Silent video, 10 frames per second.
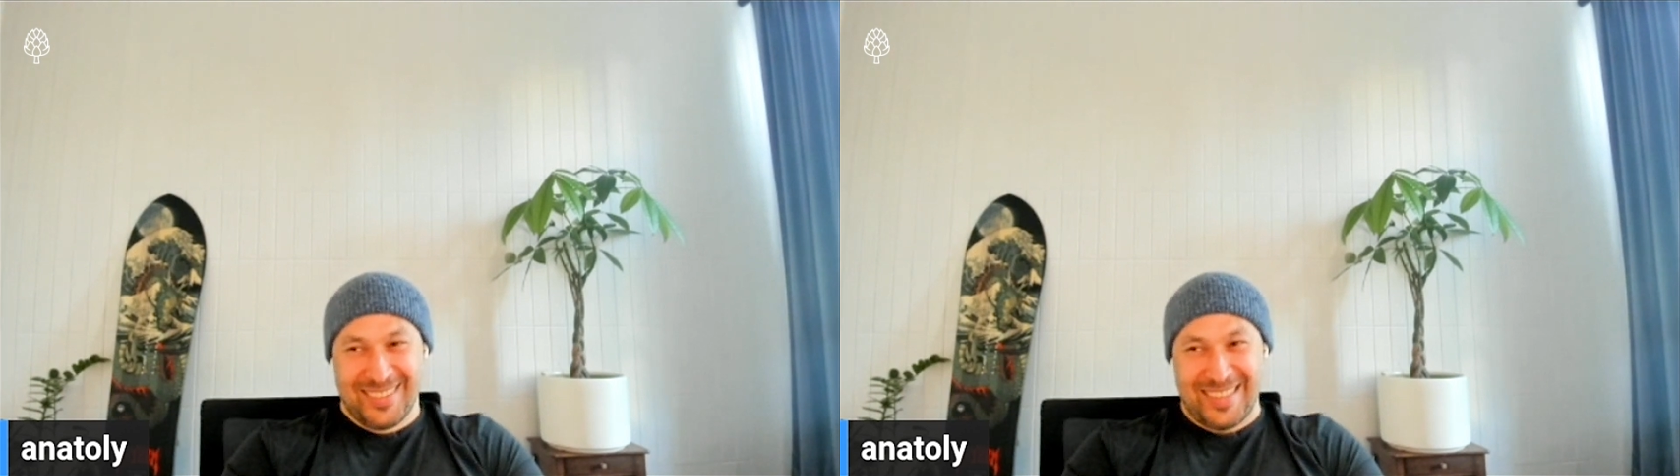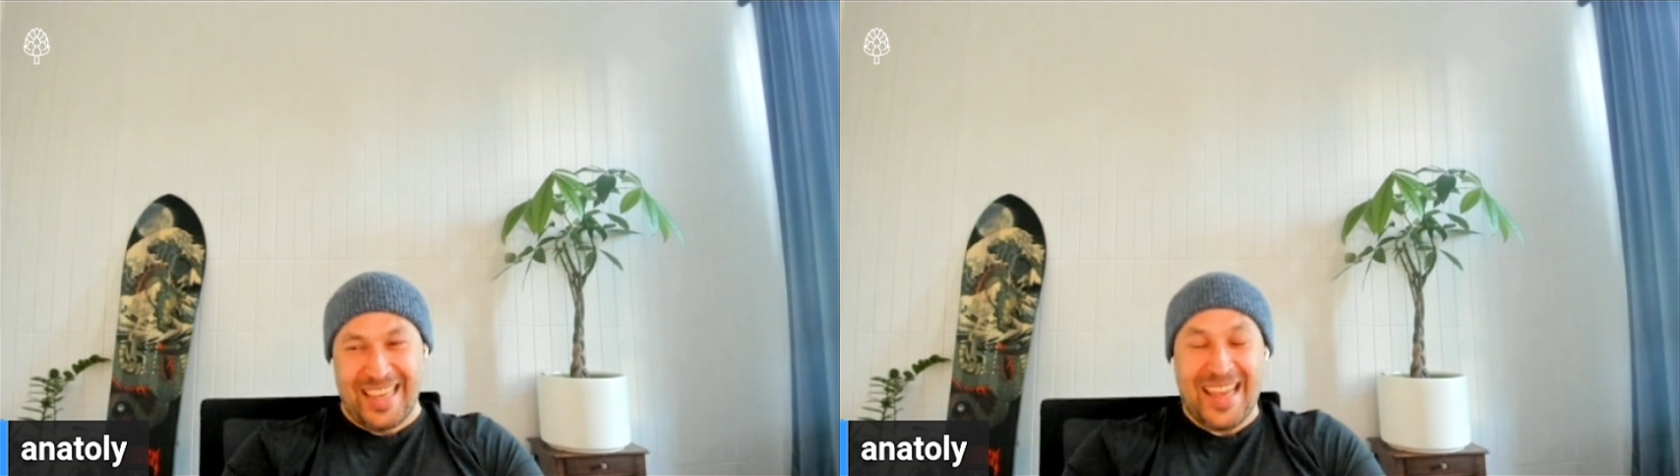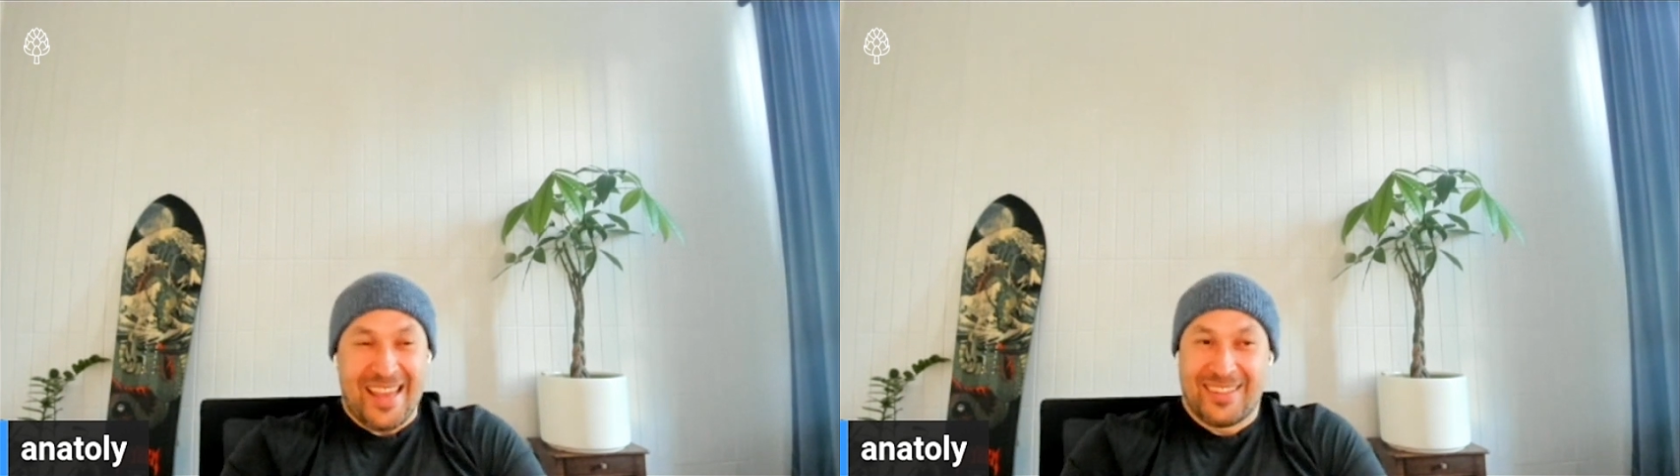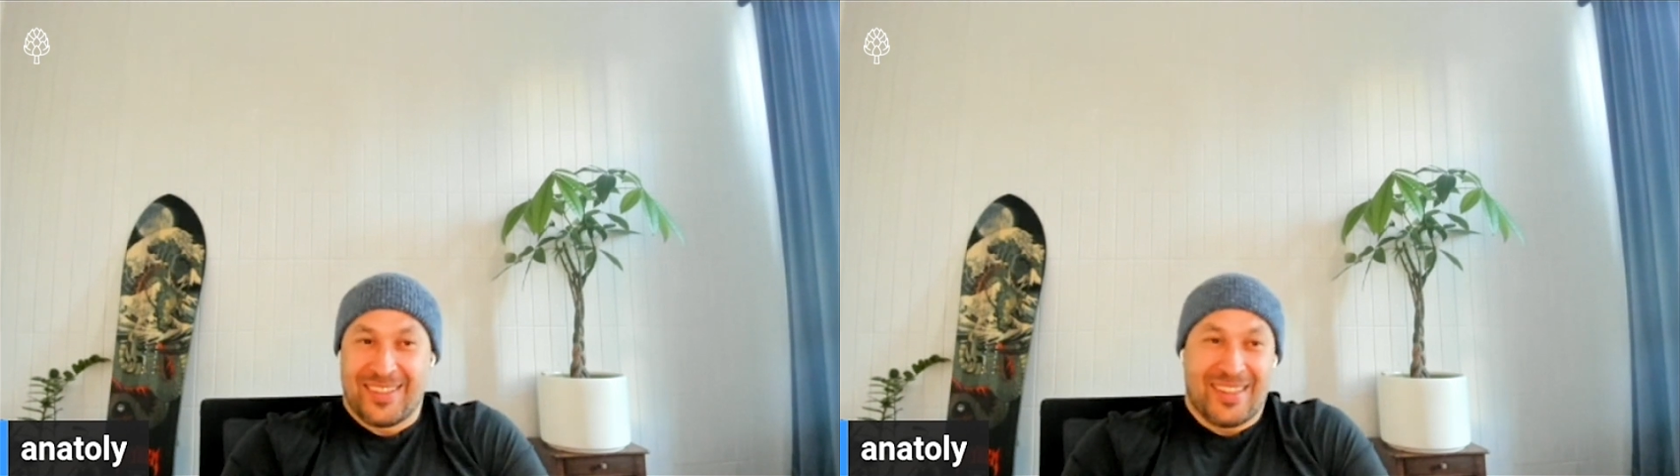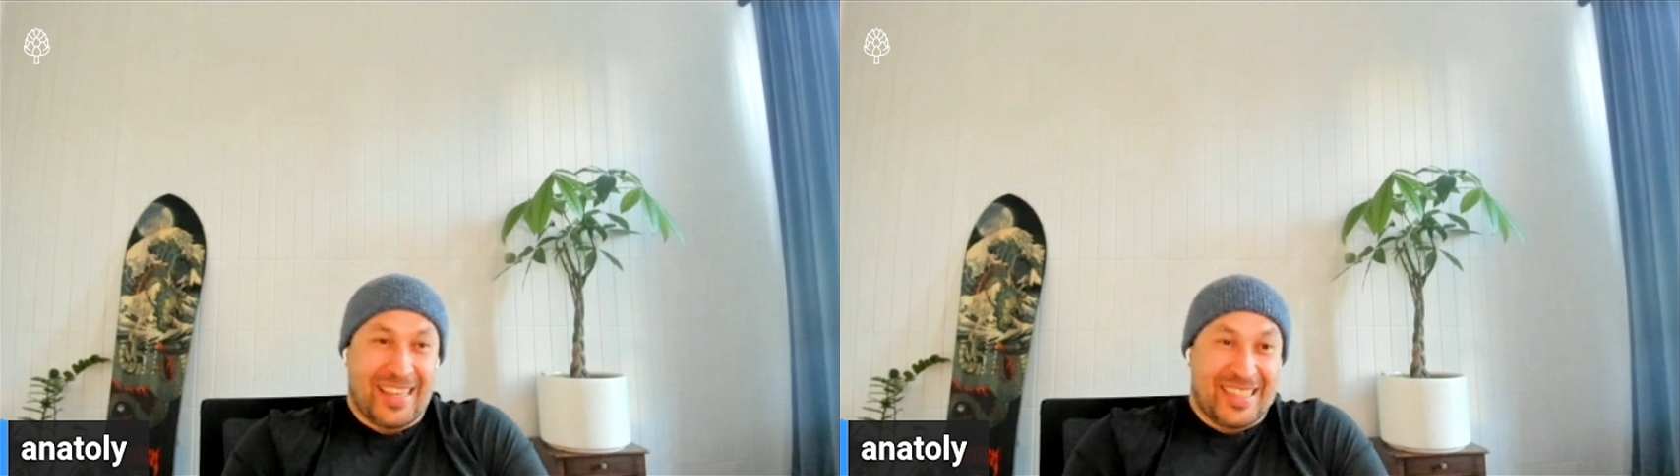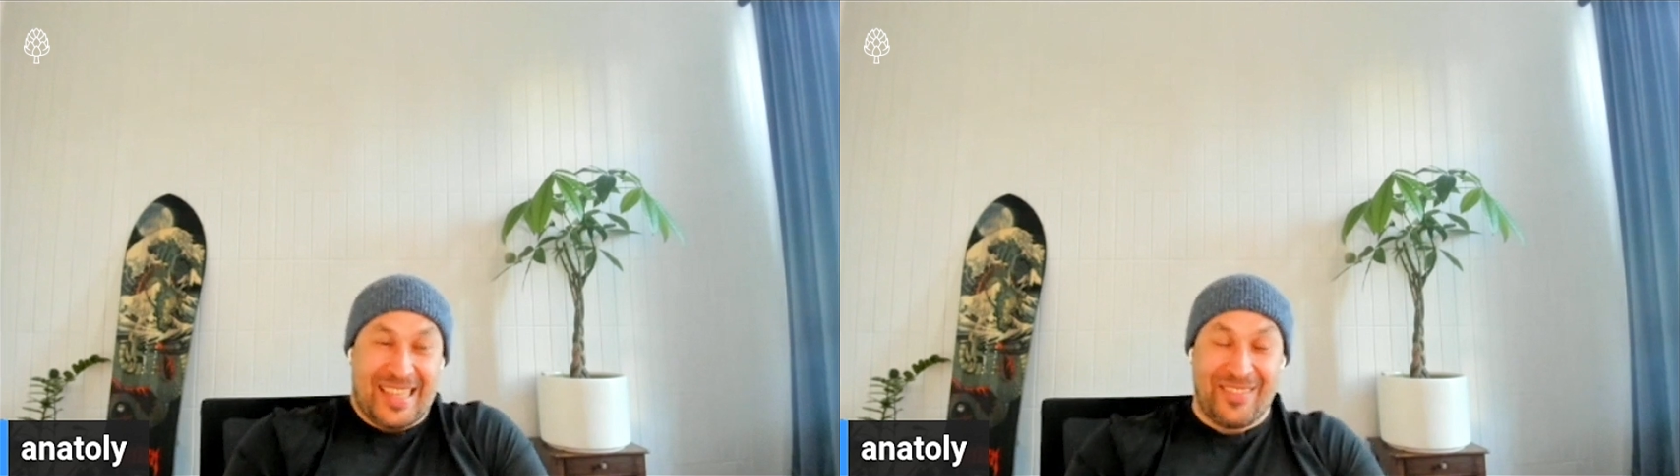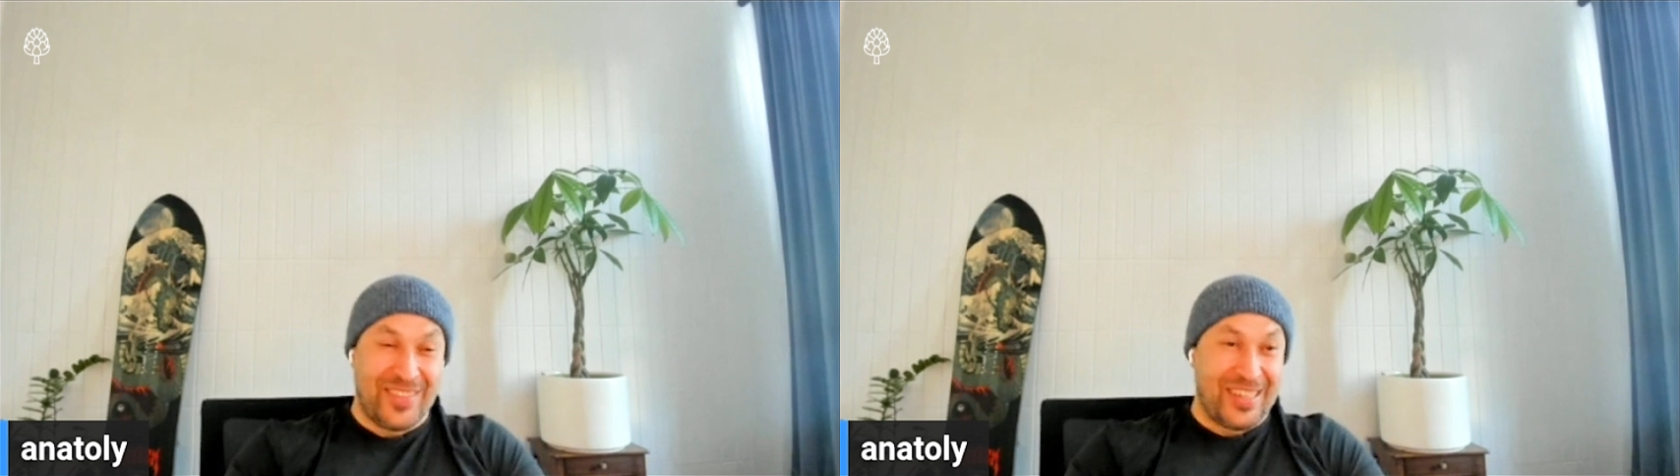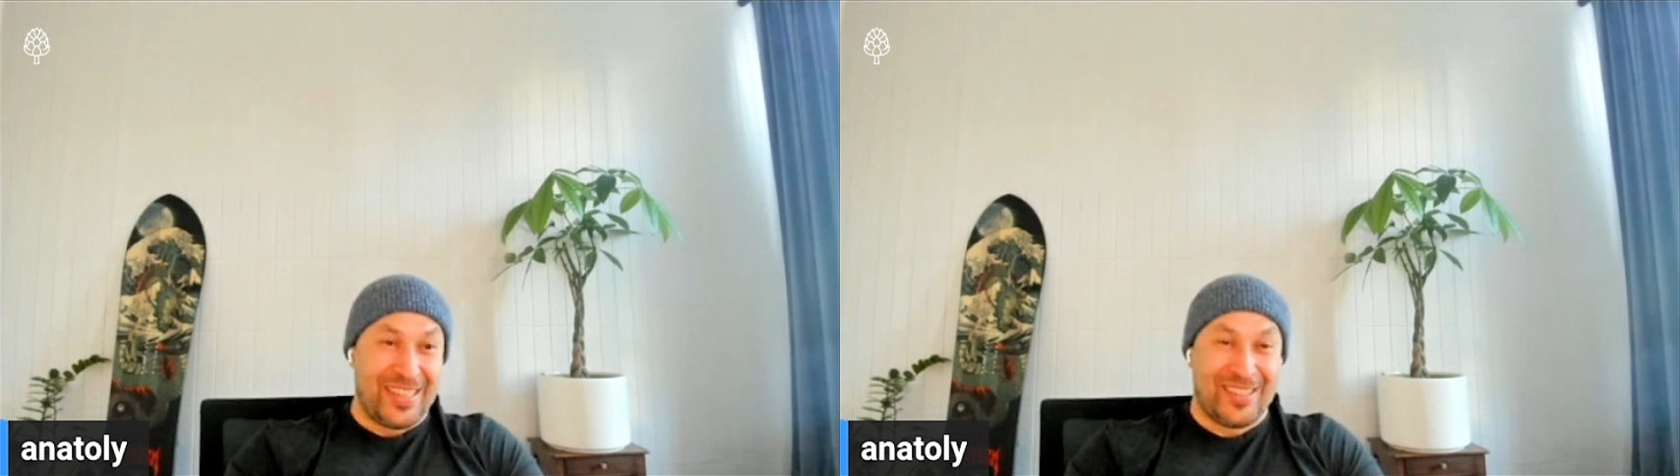They handle like
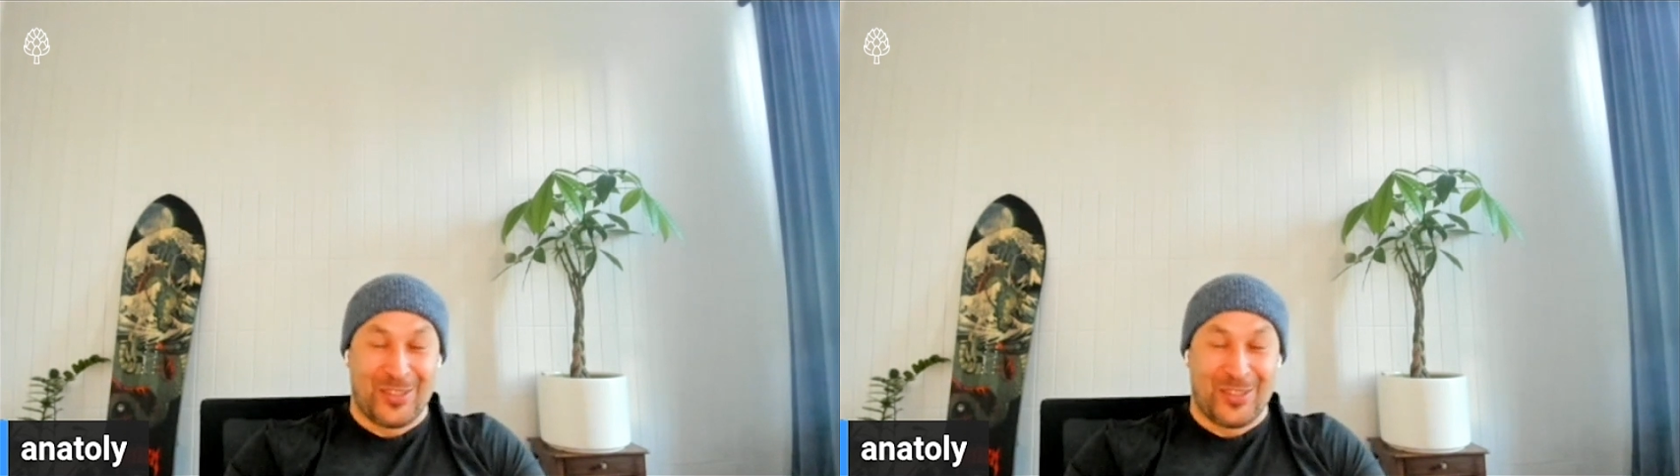70